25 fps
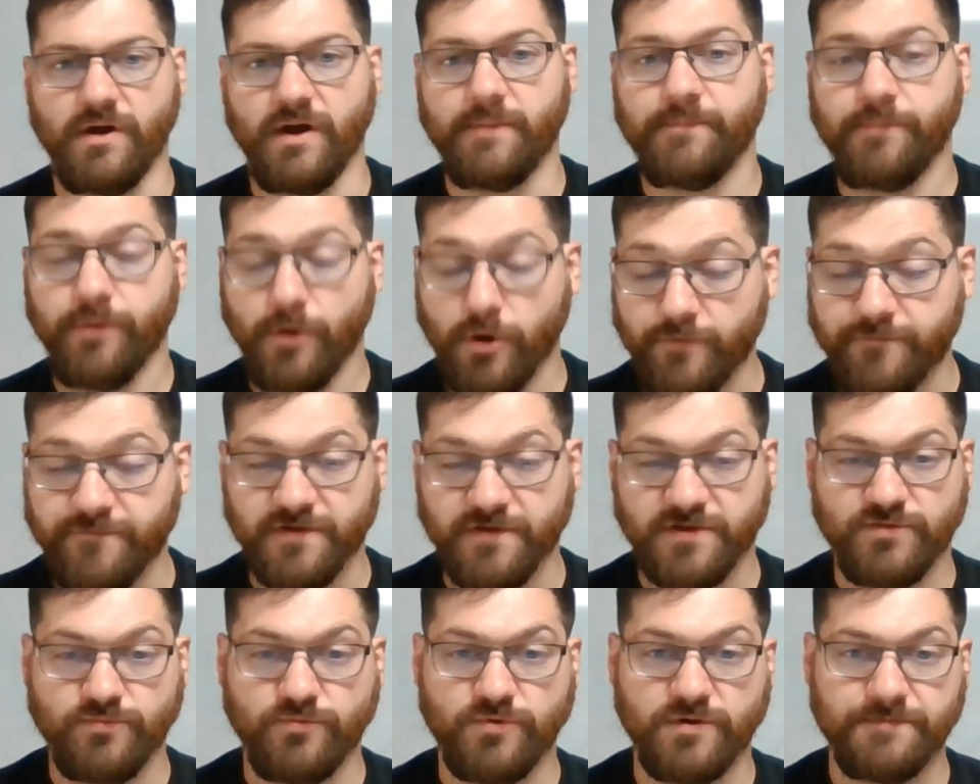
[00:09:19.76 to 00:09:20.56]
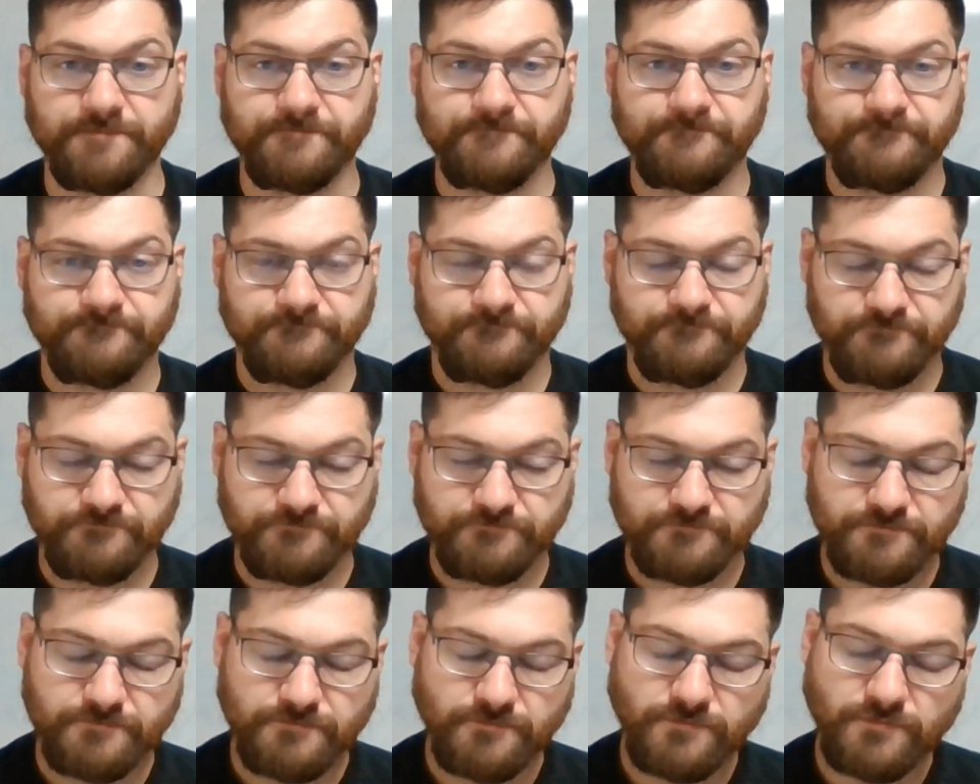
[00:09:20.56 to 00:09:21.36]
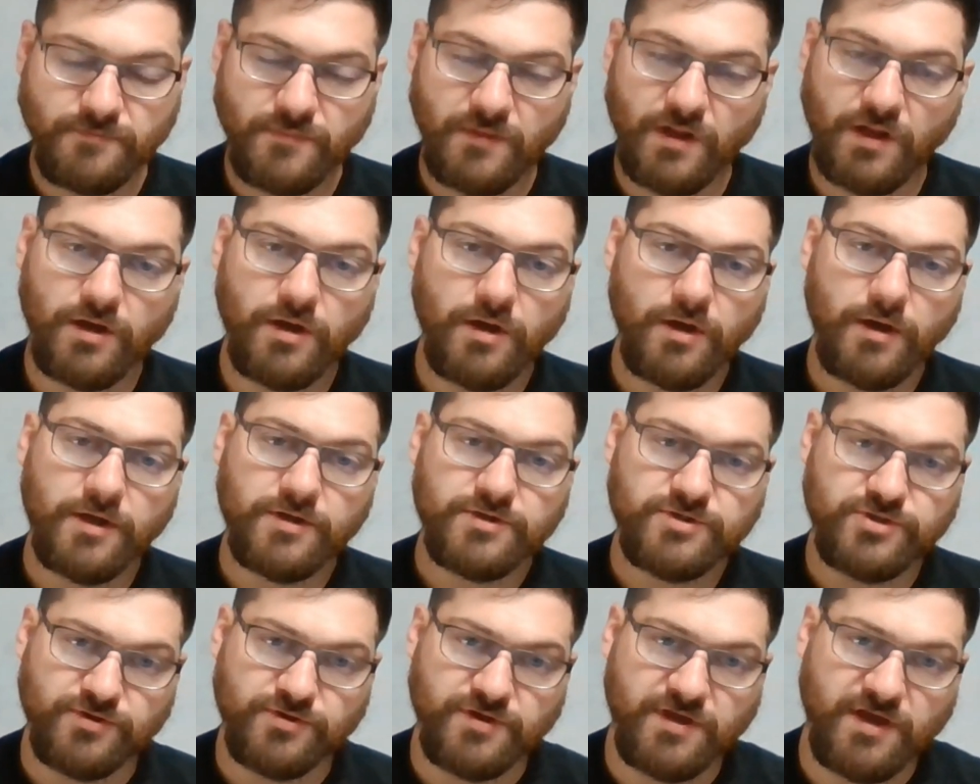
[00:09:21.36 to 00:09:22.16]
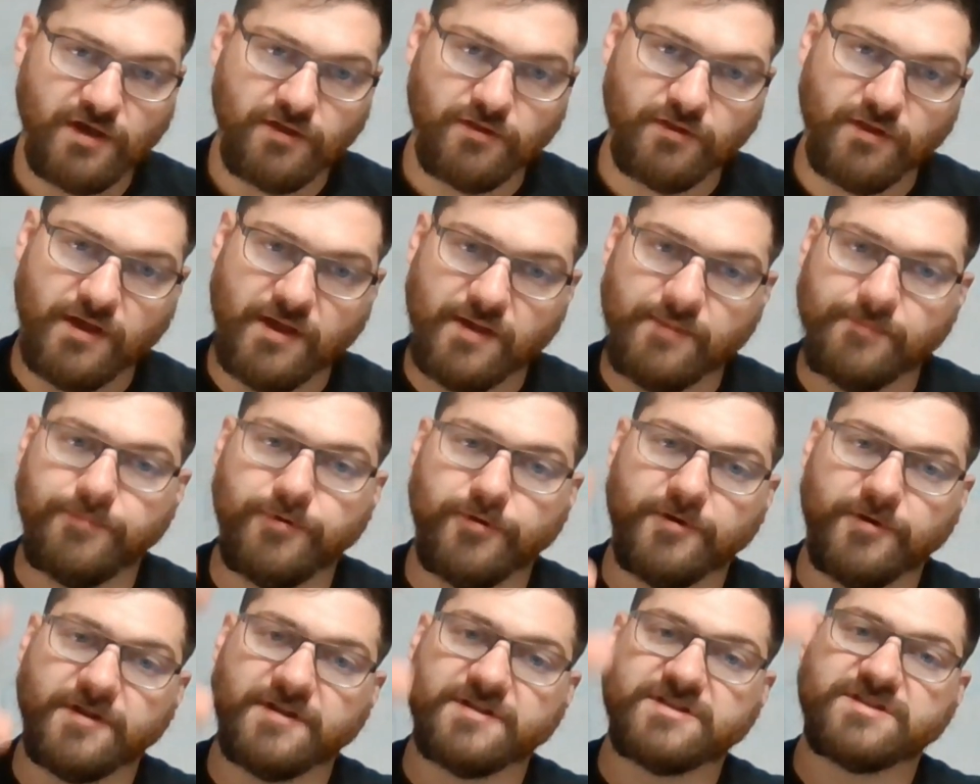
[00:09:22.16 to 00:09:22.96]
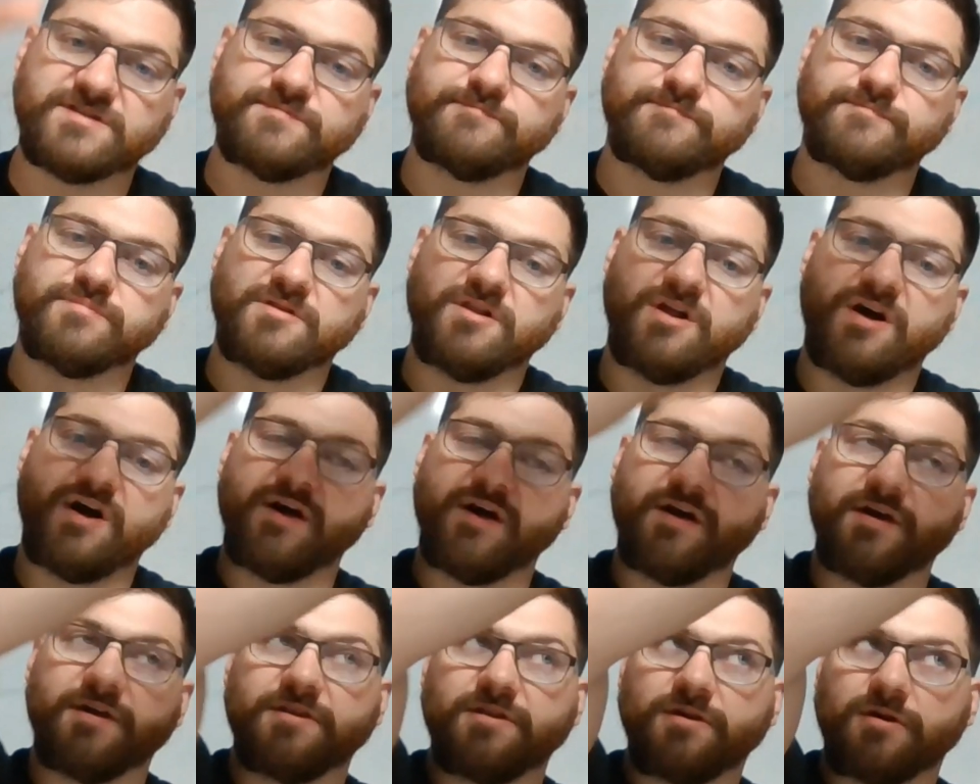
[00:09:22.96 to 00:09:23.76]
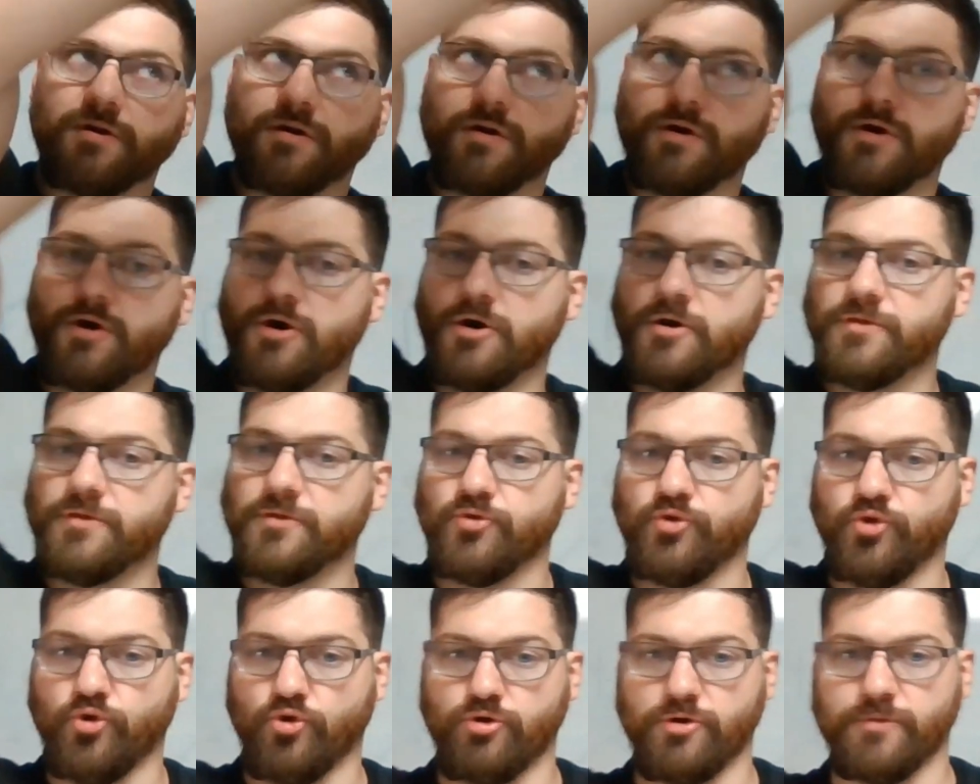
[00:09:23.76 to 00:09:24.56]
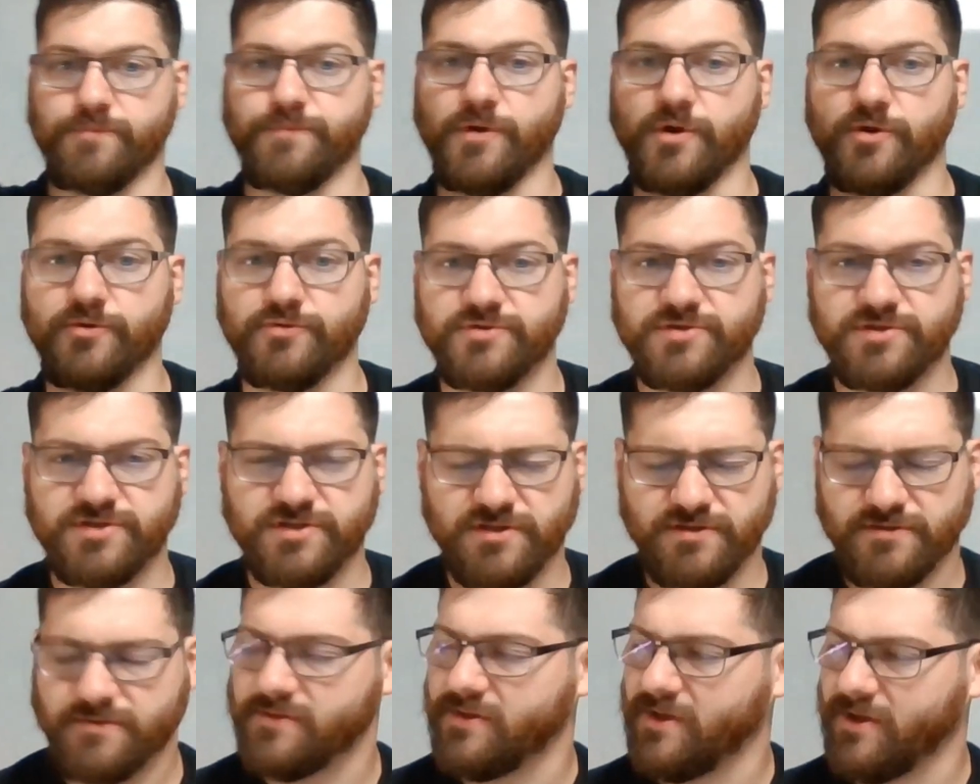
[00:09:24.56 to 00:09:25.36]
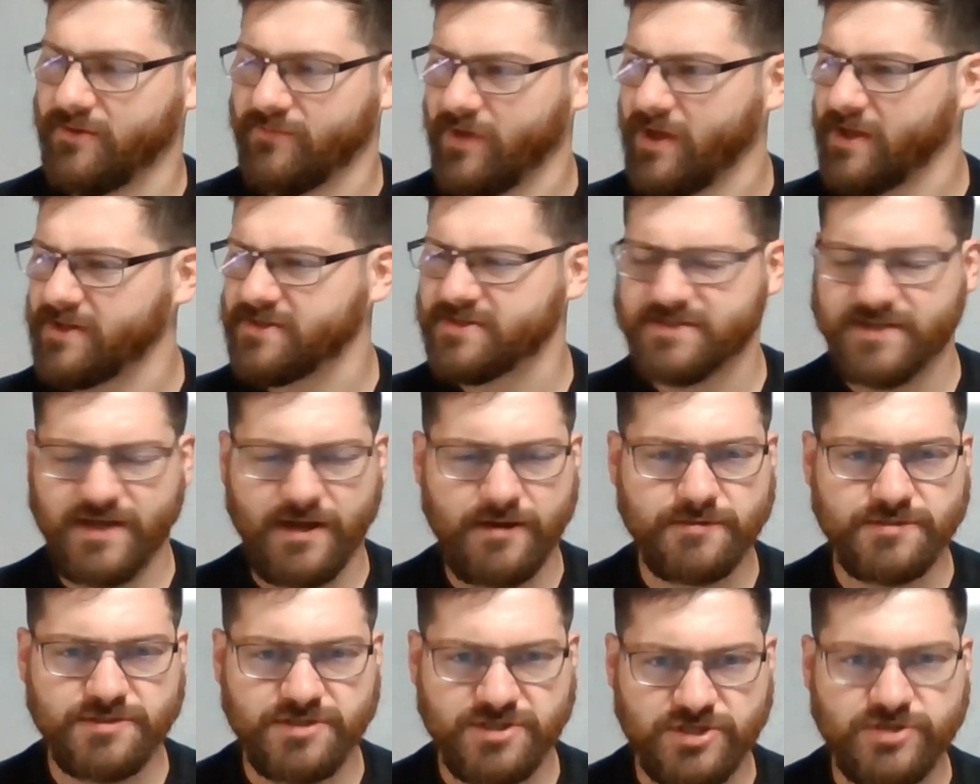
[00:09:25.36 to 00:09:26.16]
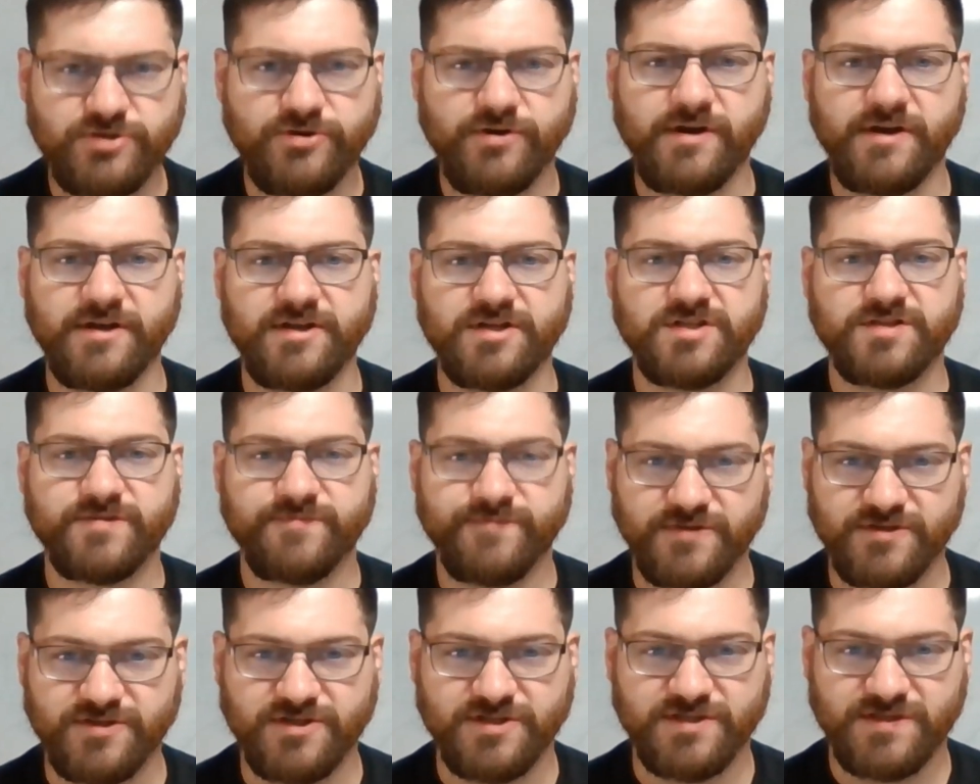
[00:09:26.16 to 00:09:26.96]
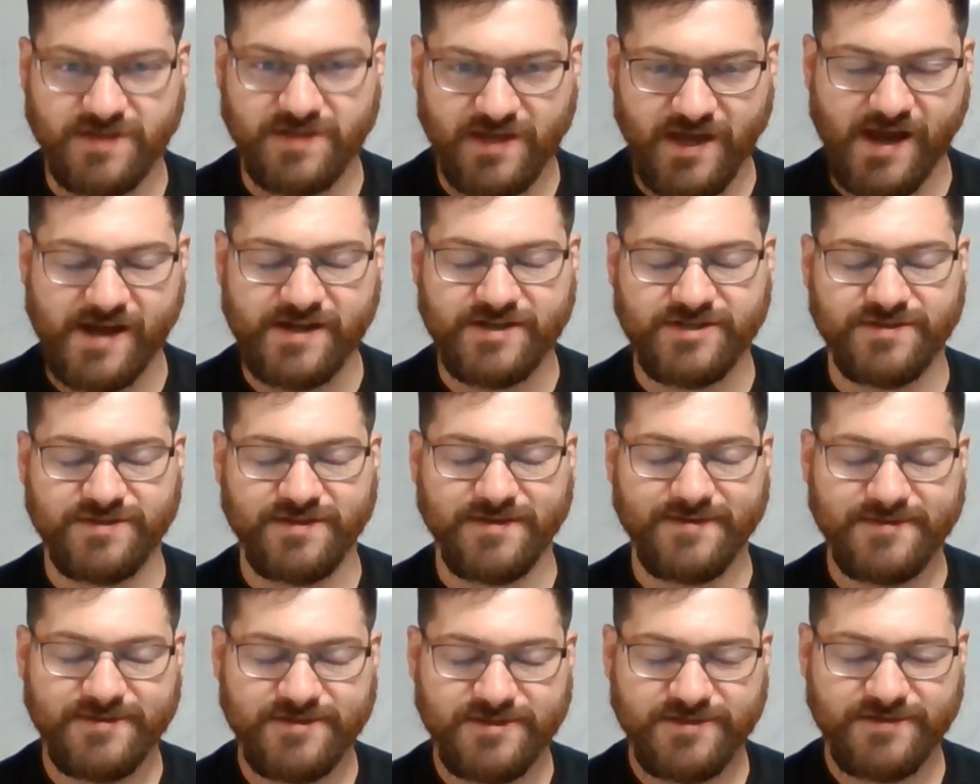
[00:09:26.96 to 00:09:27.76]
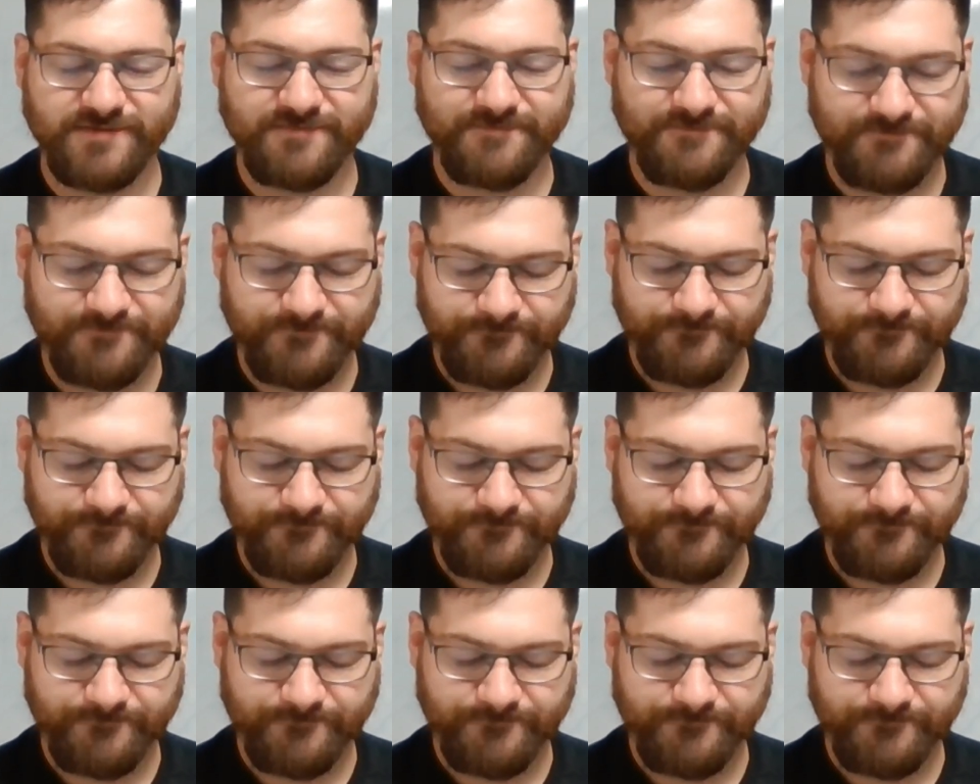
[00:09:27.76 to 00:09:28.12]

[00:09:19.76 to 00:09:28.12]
A perfect one. To kill it and put its blood on the doorpost. Now that sounds strange, but just catch this.